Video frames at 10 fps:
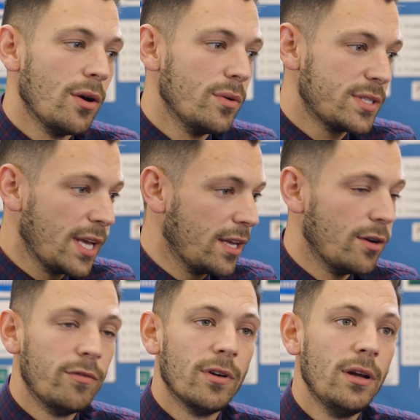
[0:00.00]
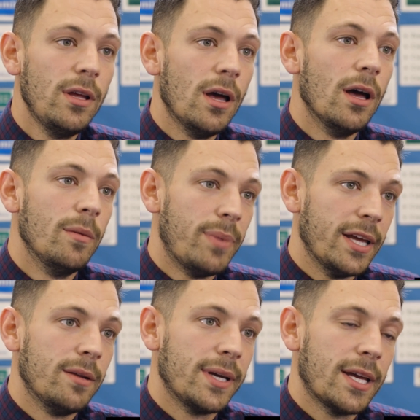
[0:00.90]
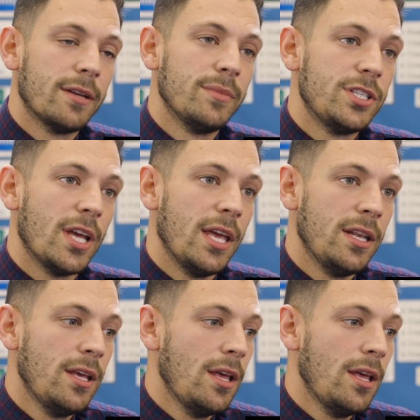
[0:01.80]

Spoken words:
It was taken over by an academy chain